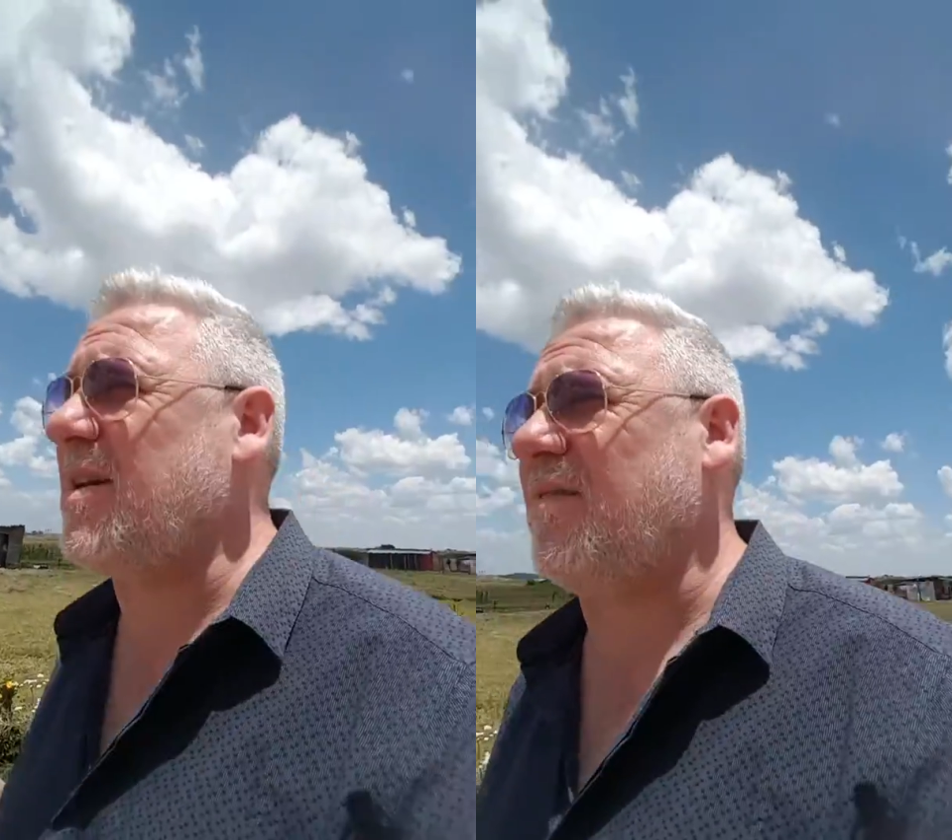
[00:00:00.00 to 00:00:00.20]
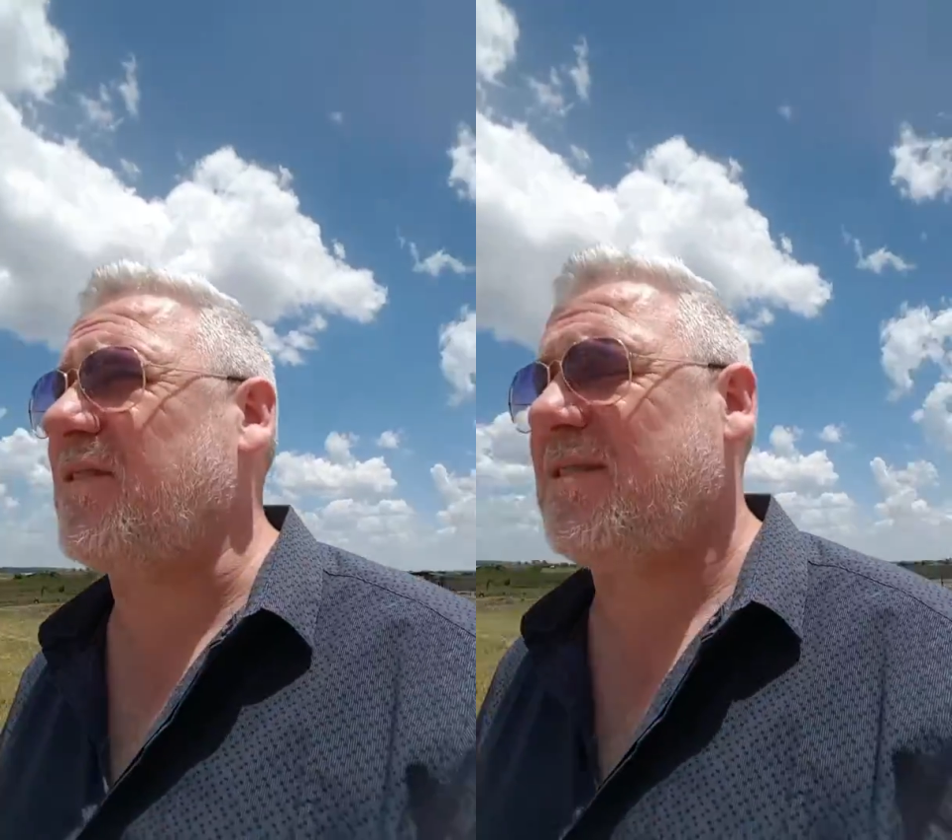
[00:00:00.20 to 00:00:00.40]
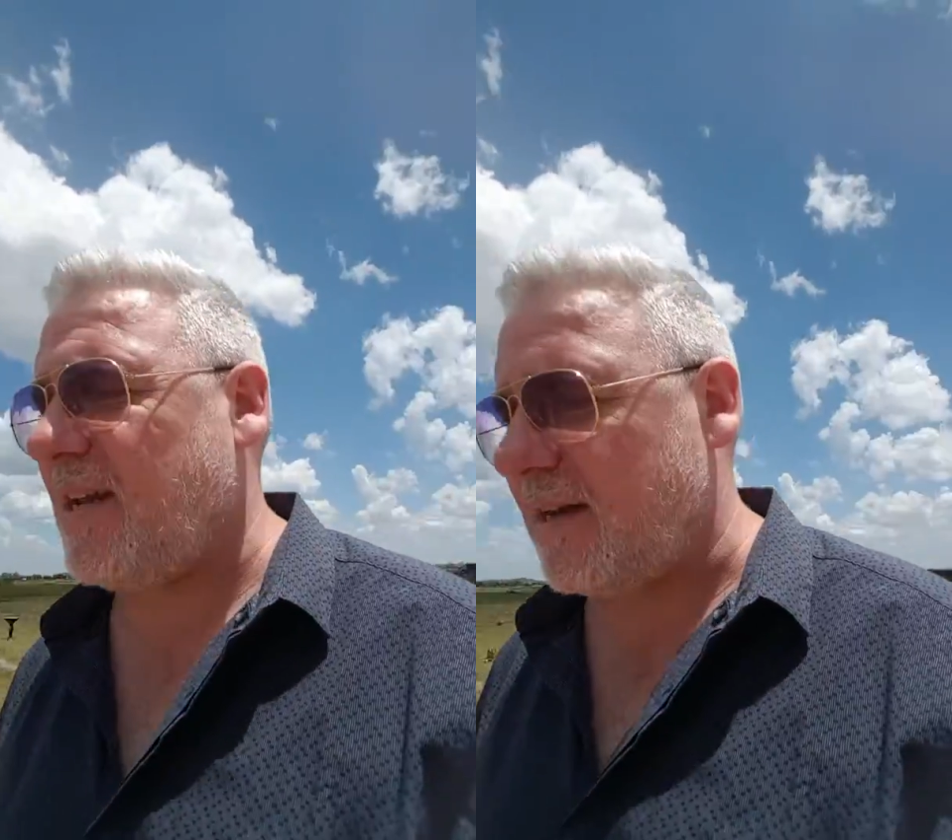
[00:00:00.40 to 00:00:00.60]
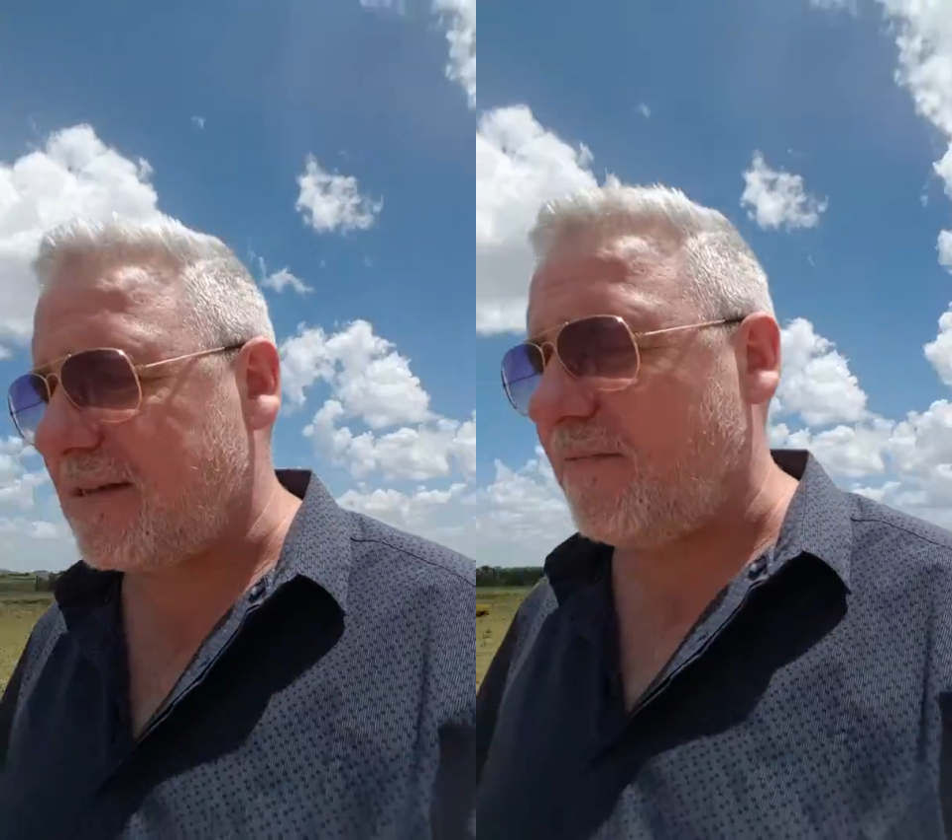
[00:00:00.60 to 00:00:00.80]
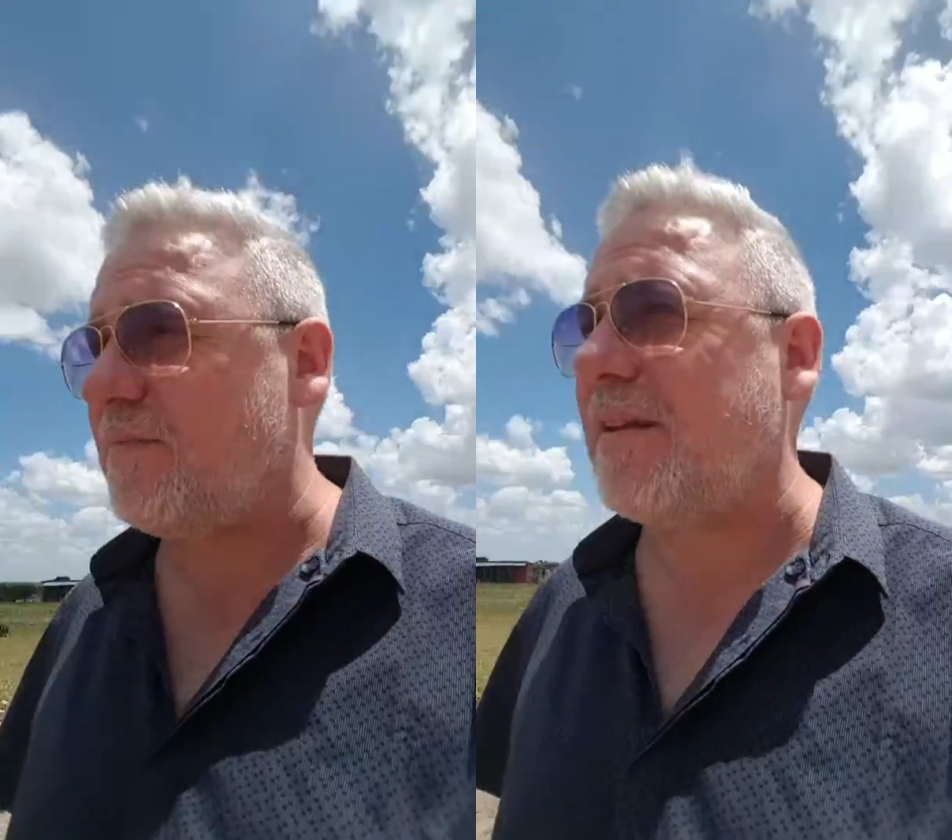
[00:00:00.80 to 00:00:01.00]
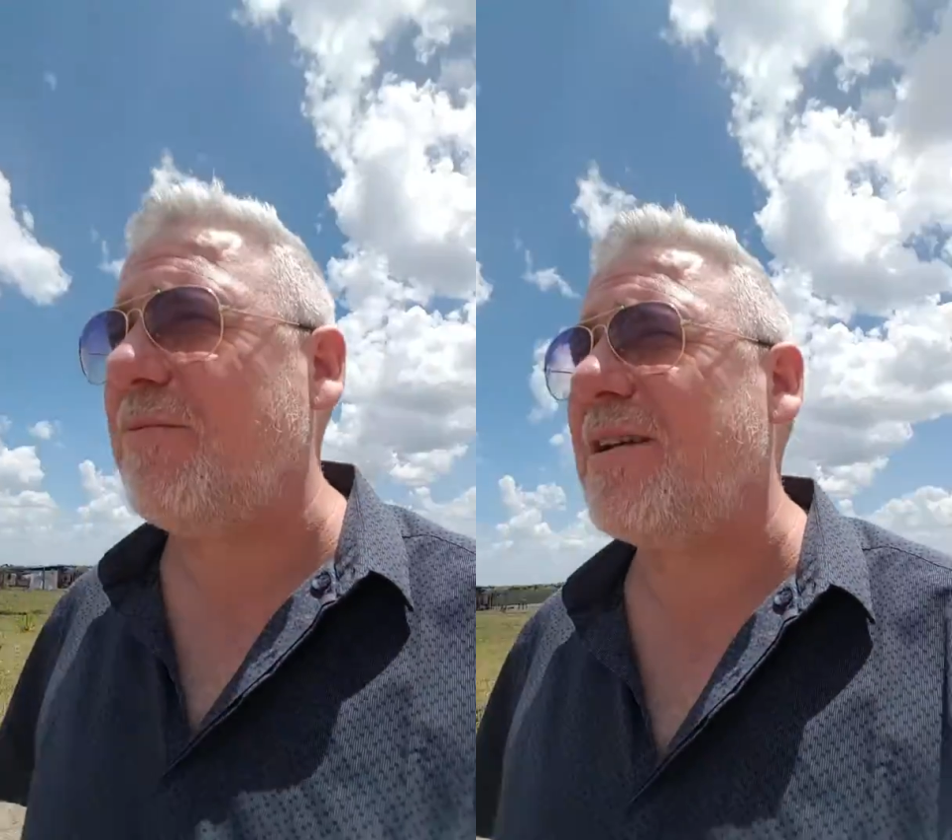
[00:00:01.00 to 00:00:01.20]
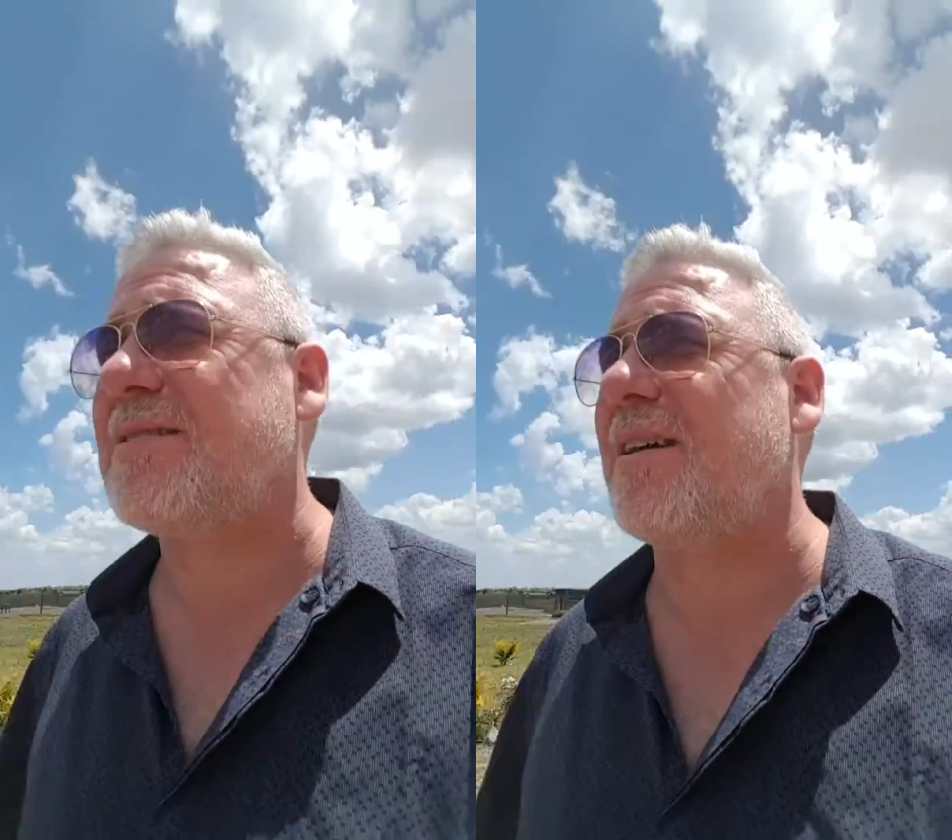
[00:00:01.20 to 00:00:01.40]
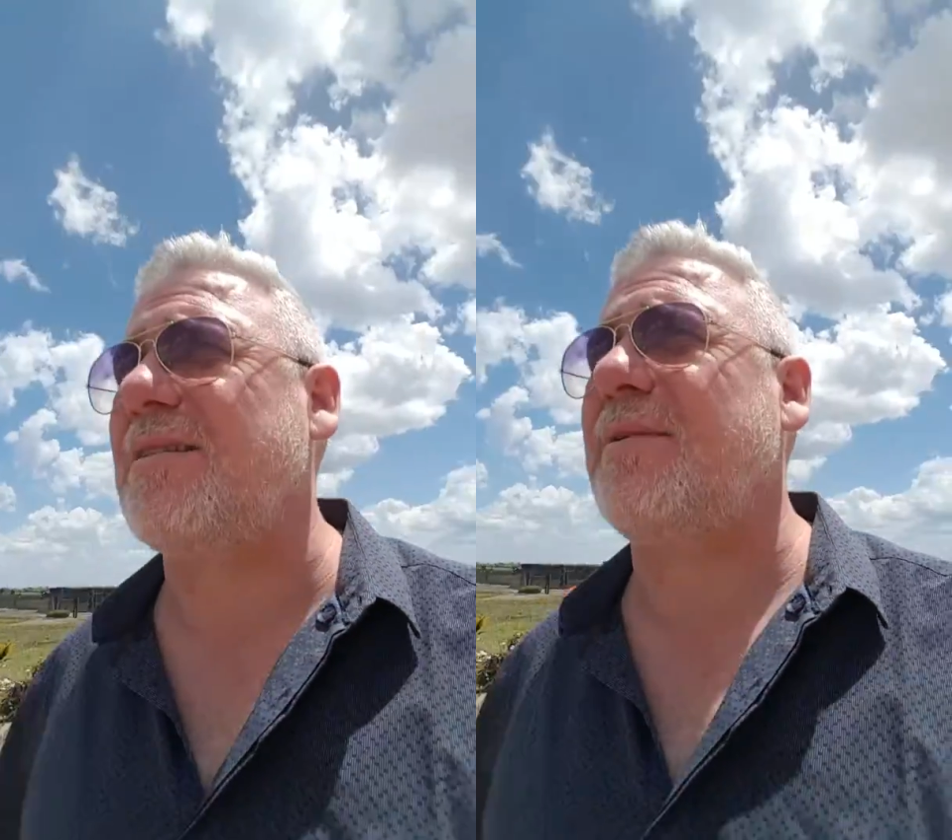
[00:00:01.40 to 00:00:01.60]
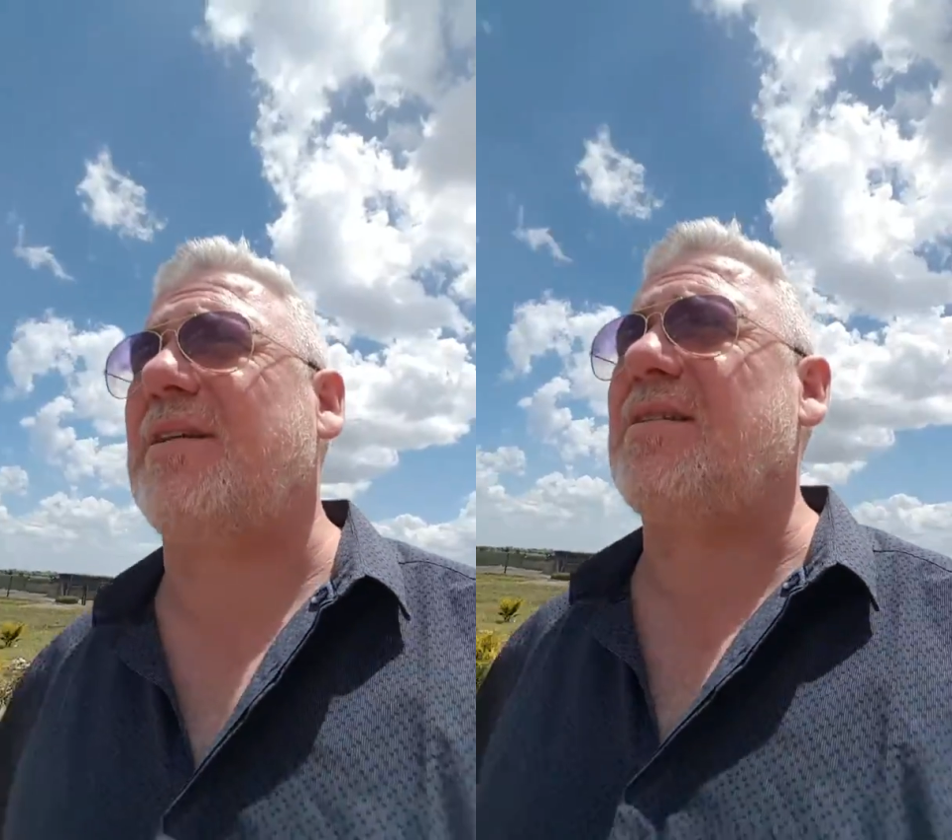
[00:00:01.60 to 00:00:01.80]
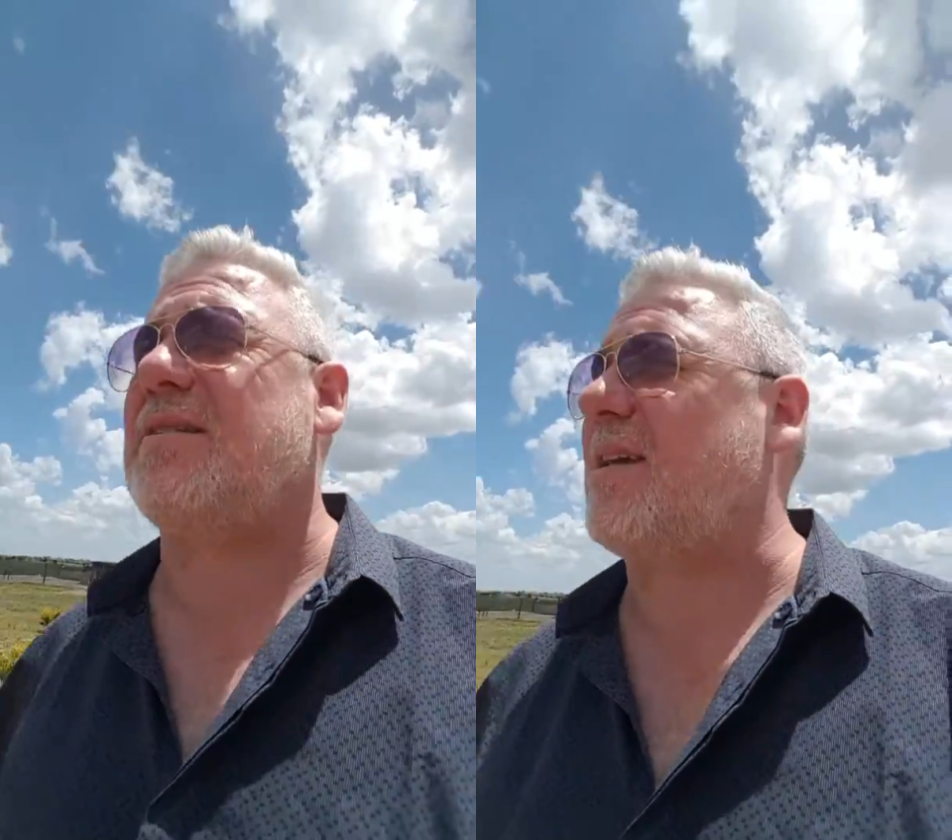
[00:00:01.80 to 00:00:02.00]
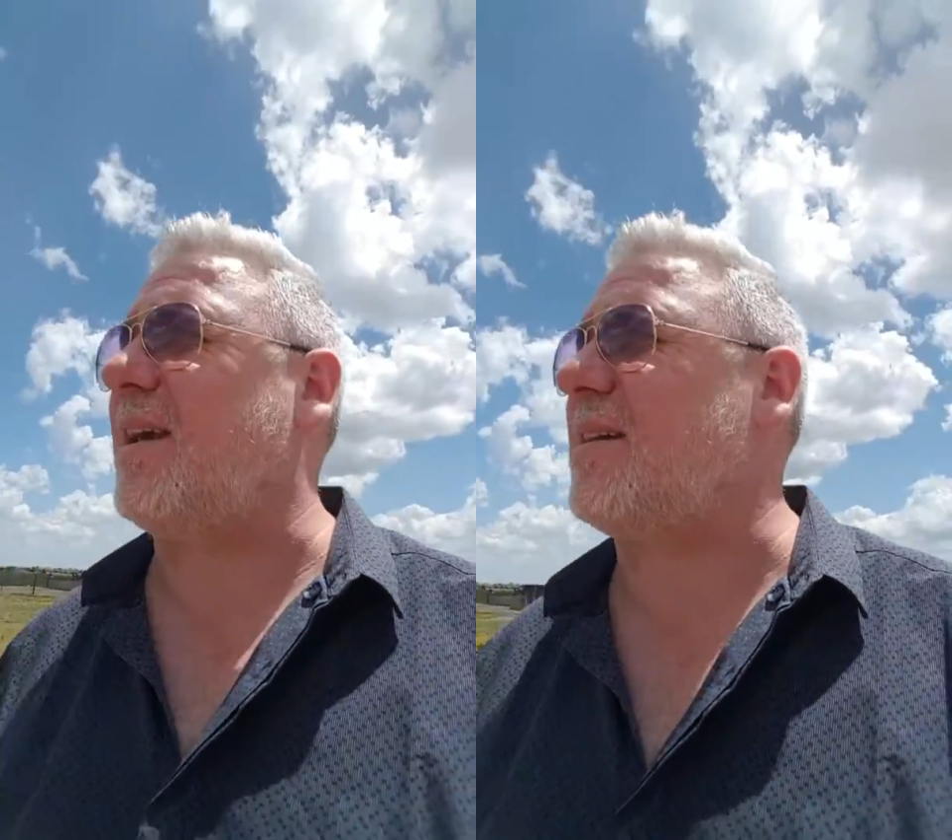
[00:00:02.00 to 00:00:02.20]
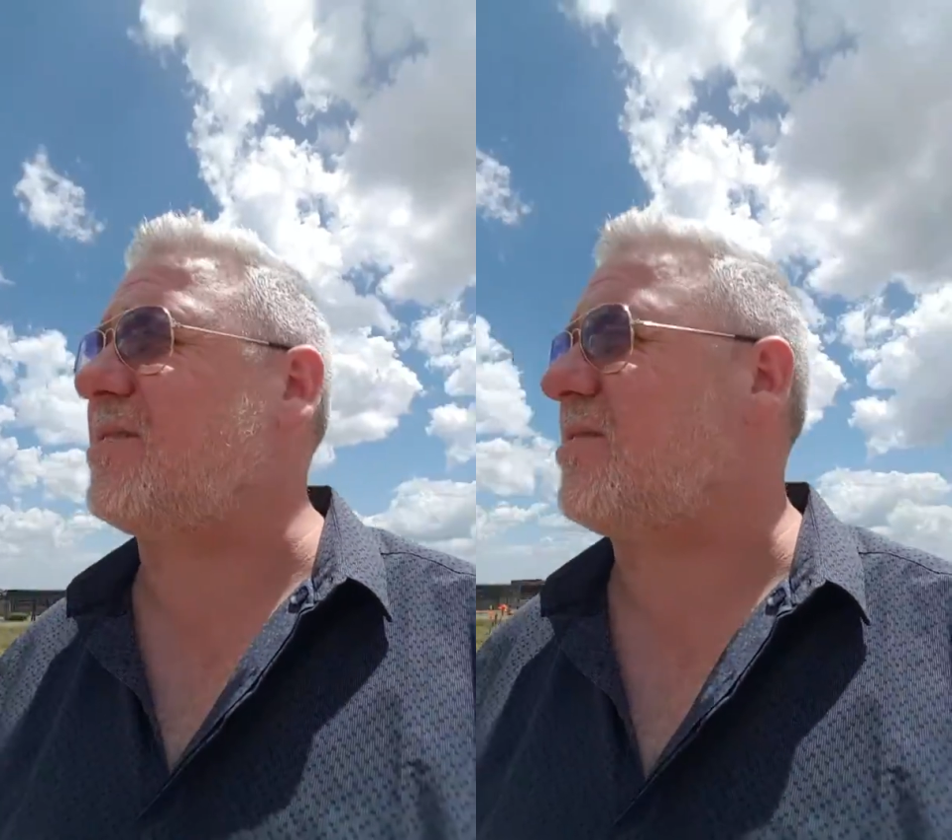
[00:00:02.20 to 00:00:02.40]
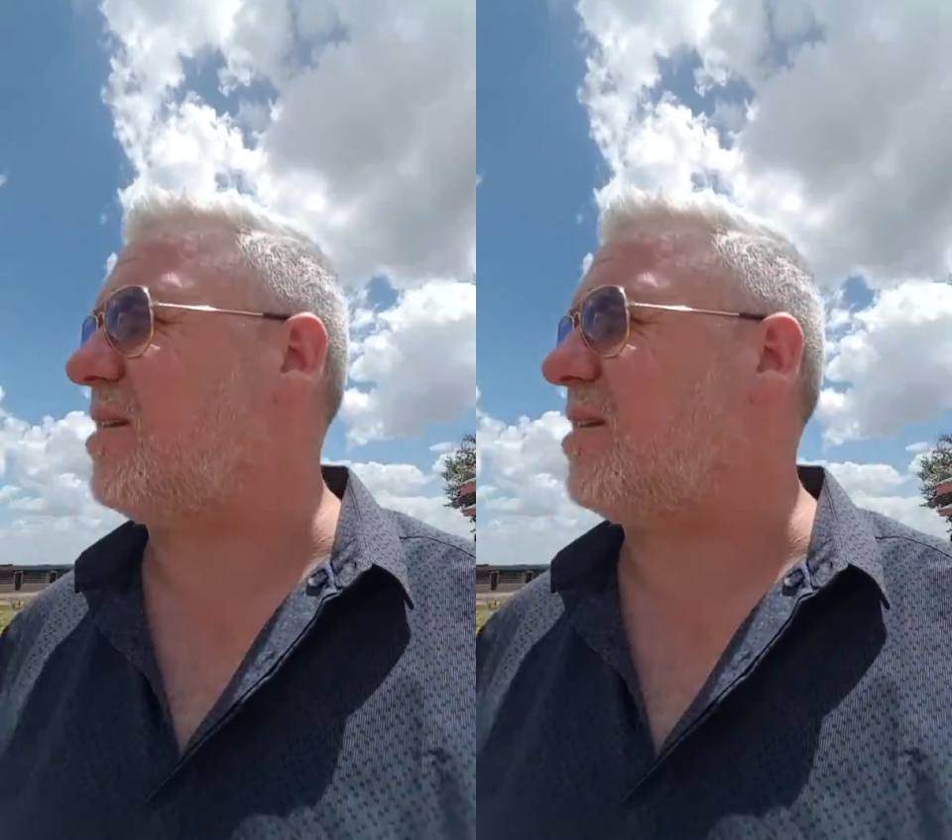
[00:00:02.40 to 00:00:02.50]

middle of the sticks. I'm, when I say in the middle of the sticks,